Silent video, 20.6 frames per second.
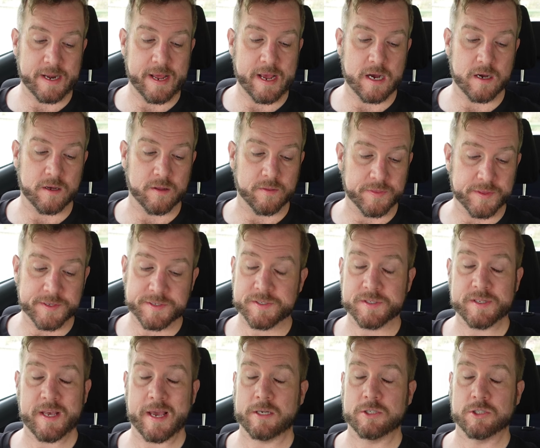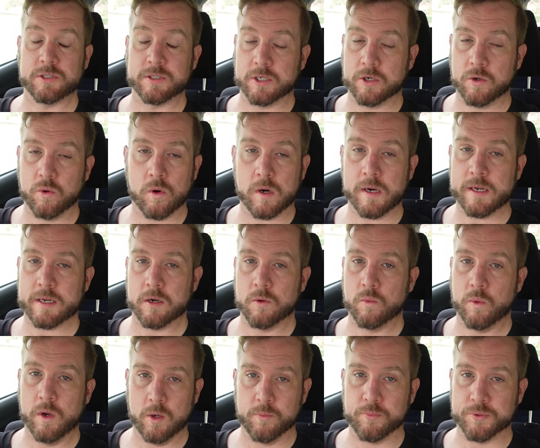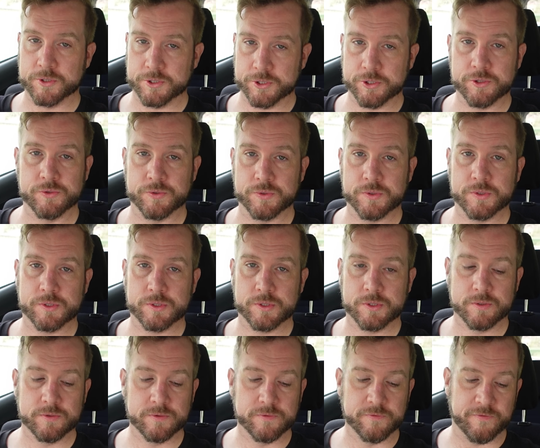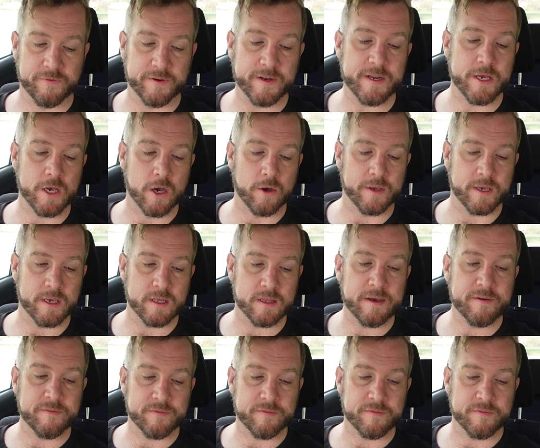Now this is actually quite a well-produced video here.